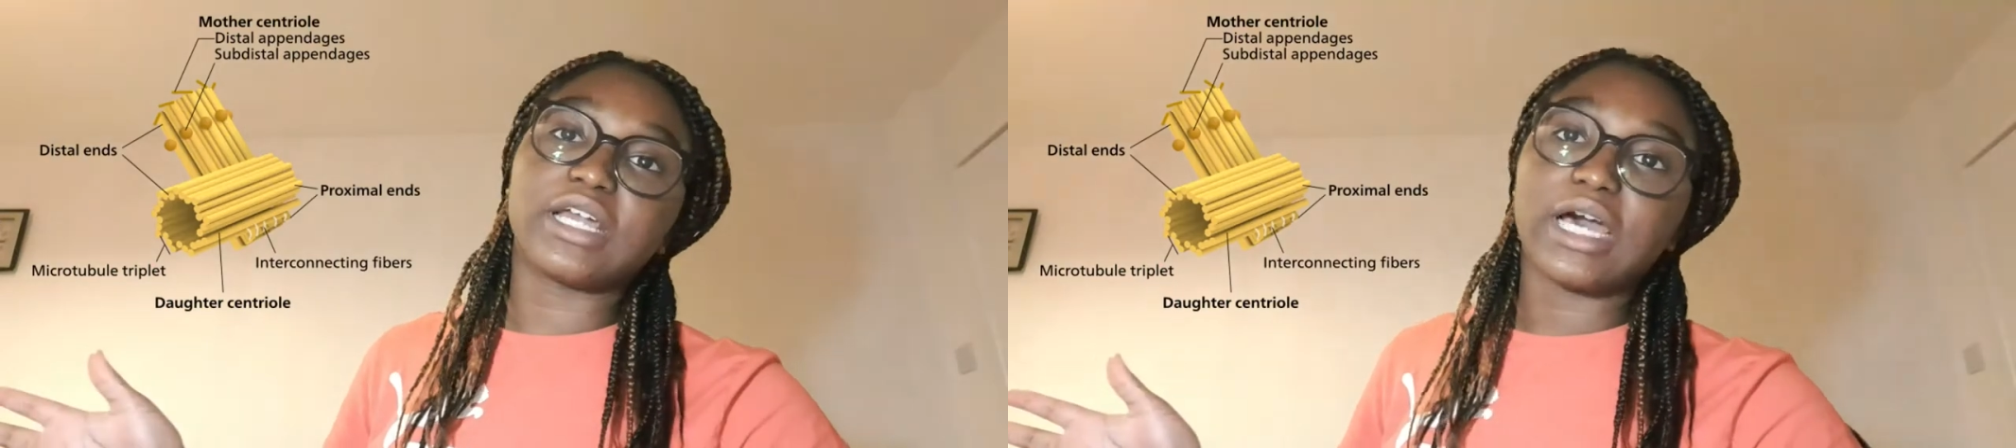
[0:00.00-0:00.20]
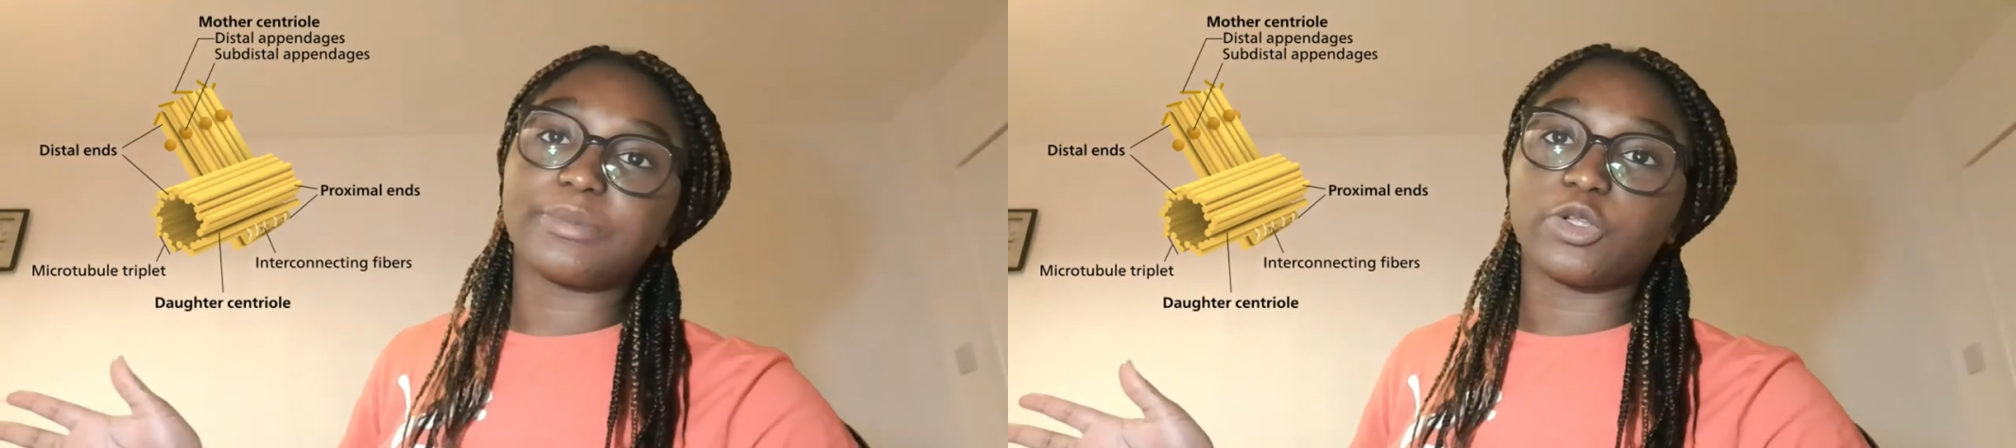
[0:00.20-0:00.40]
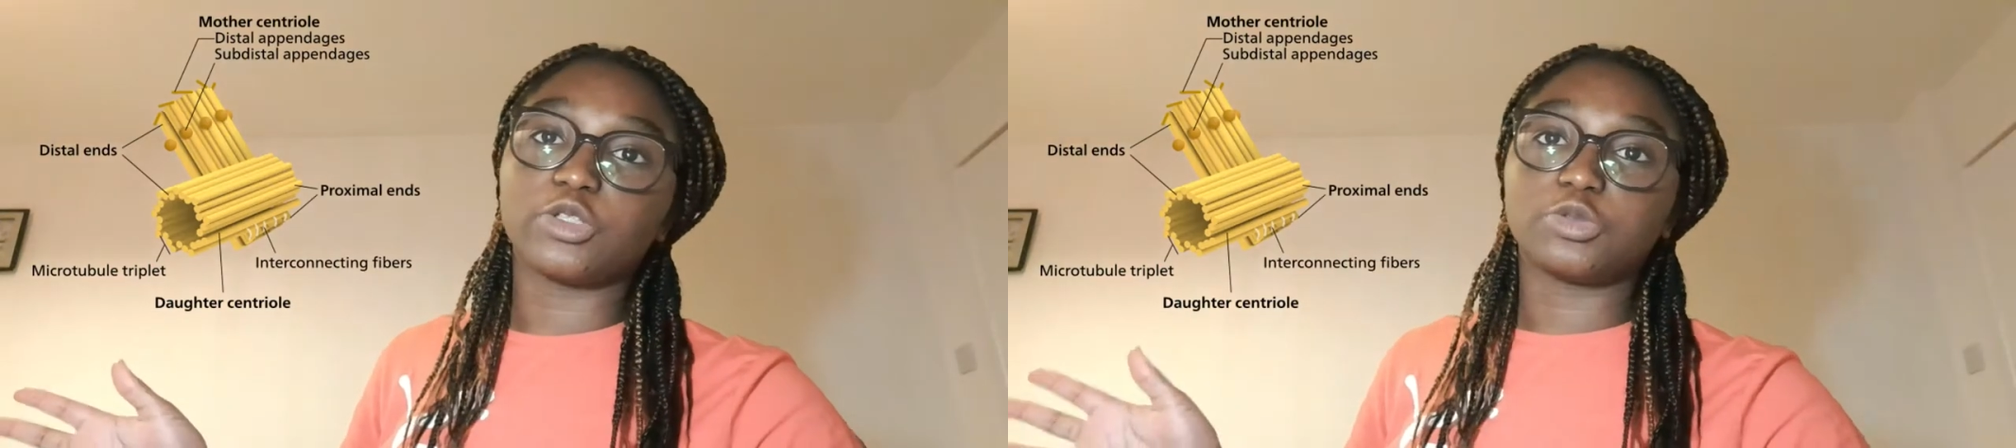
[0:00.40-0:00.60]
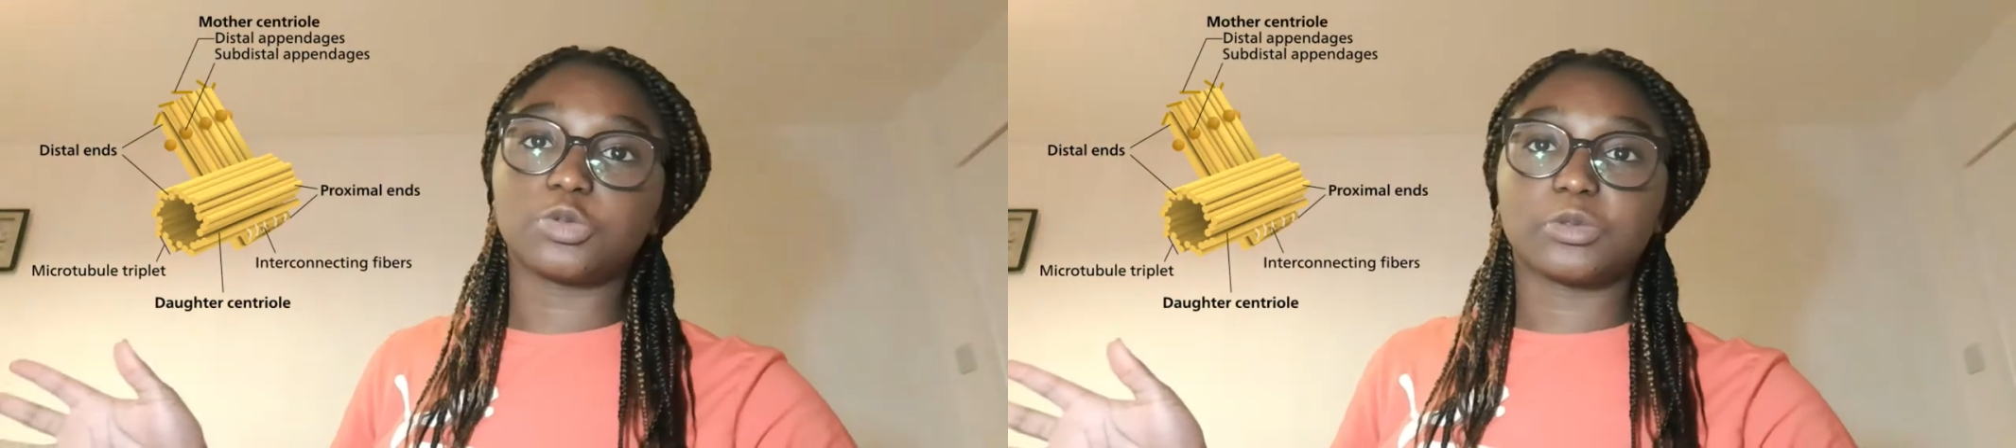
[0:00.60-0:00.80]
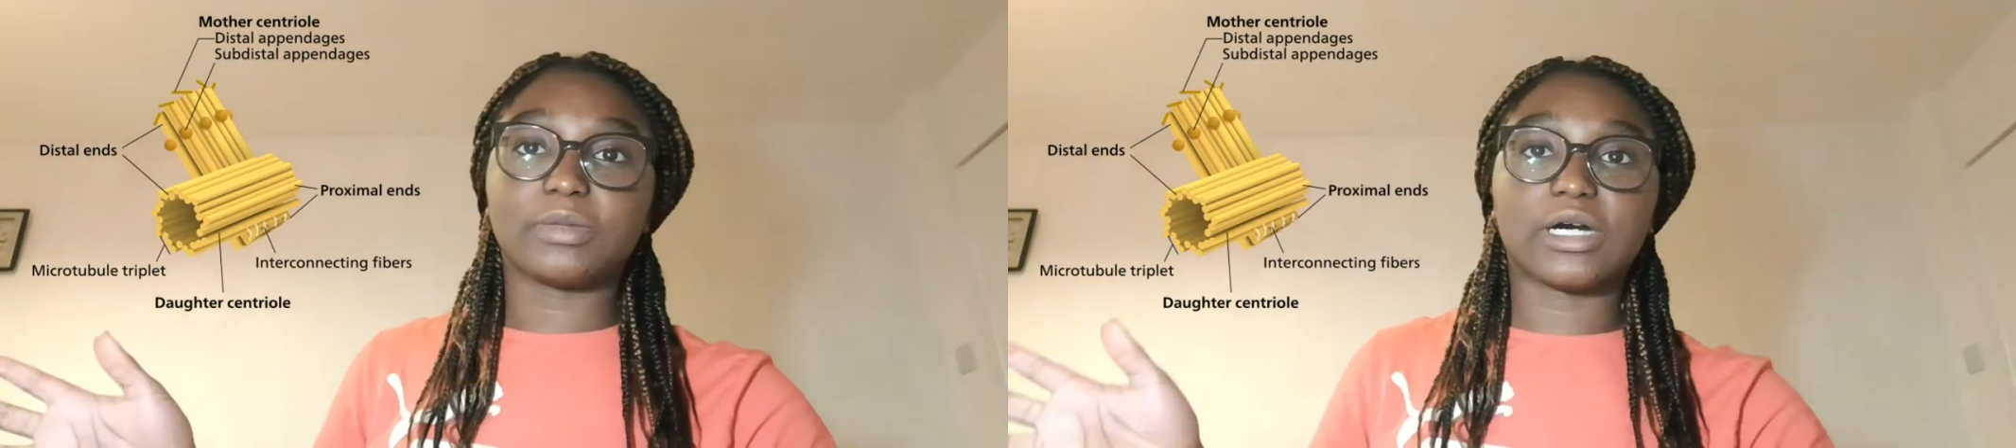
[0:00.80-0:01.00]
I'm going to
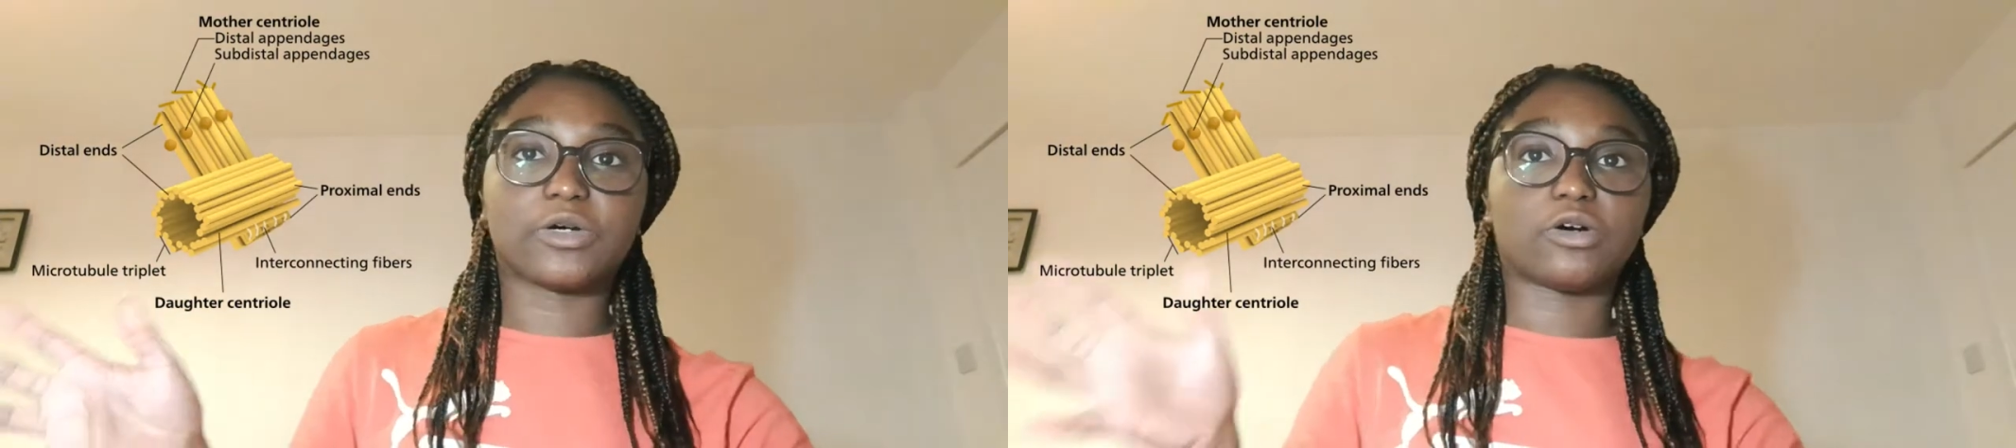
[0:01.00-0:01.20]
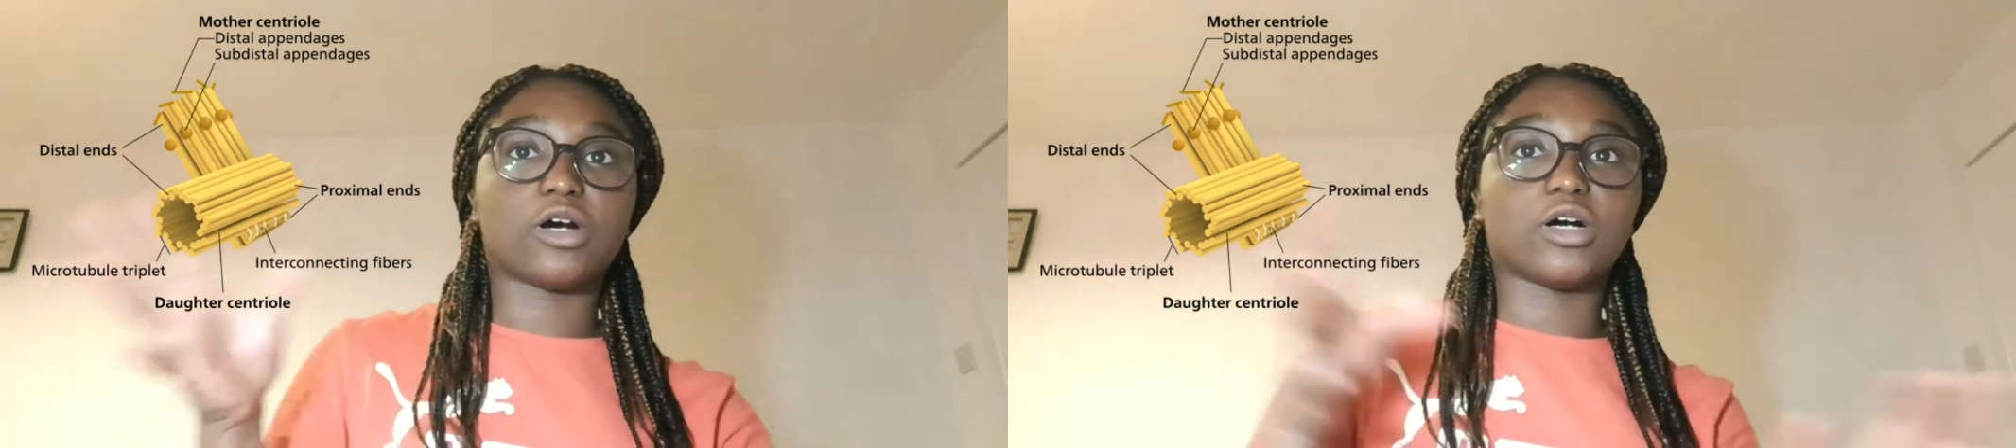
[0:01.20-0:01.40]
talk about